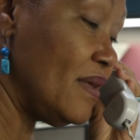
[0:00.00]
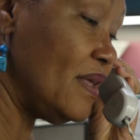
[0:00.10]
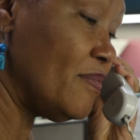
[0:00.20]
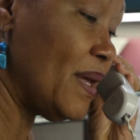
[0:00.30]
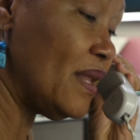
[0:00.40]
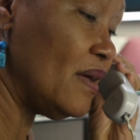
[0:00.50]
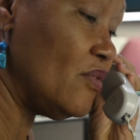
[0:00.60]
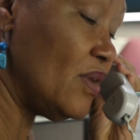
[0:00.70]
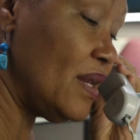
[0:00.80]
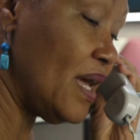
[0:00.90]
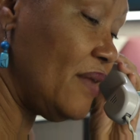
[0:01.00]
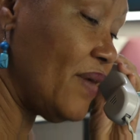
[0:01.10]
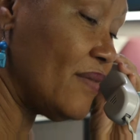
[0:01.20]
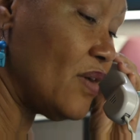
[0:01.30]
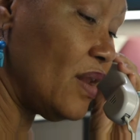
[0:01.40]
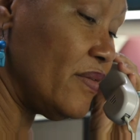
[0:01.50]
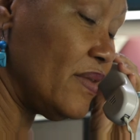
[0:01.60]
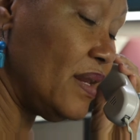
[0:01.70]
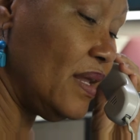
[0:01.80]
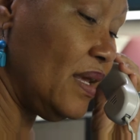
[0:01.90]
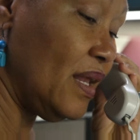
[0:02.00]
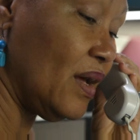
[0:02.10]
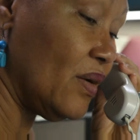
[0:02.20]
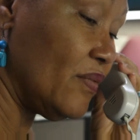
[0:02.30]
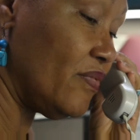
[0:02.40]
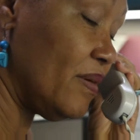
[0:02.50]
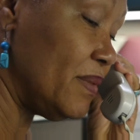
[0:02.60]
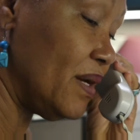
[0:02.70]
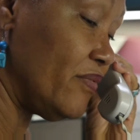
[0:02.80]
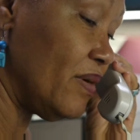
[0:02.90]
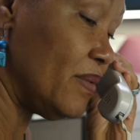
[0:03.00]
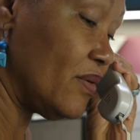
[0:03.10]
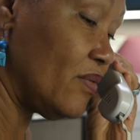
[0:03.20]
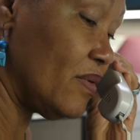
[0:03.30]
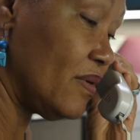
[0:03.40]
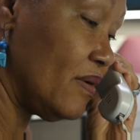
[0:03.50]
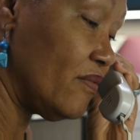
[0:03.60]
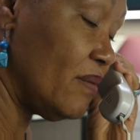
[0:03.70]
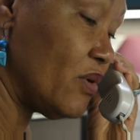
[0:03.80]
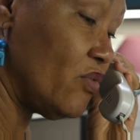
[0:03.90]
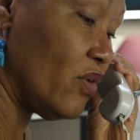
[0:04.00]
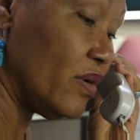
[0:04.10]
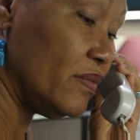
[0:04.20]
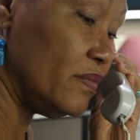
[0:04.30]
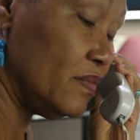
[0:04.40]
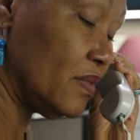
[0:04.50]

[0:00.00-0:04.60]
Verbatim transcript: they keep calling me in the middle of the night, or I don't owe that debt, but they keep calling.